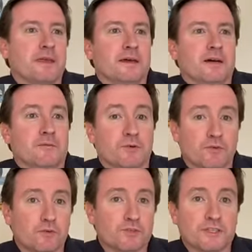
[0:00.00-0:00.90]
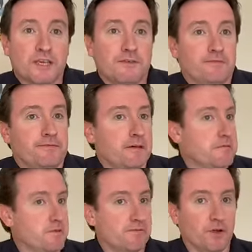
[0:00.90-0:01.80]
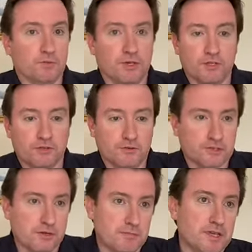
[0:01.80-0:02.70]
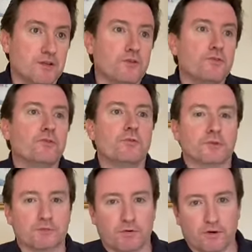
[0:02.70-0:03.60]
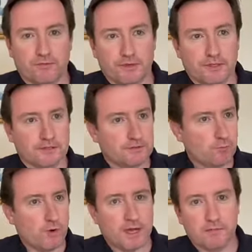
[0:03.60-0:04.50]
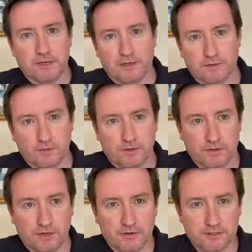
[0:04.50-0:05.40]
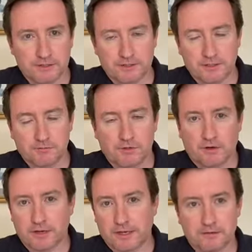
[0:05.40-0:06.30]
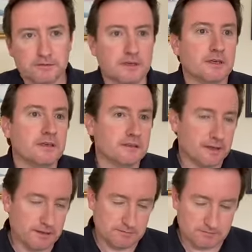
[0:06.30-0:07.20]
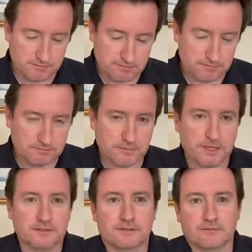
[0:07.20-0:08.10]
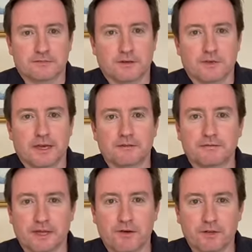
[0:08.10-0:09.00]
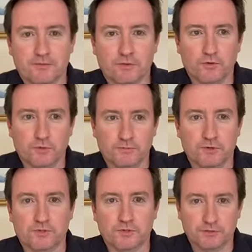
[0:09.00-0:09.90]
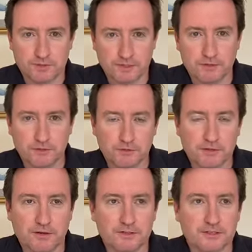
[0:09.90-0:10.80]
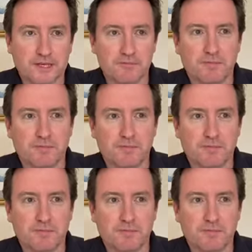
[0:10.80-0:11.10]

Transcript: Of course, if the following year it's going to be enormous profits, way bigger than what the R&D scheme would knock out, then yes, okay, carry it forward, preserve it and utilise it then.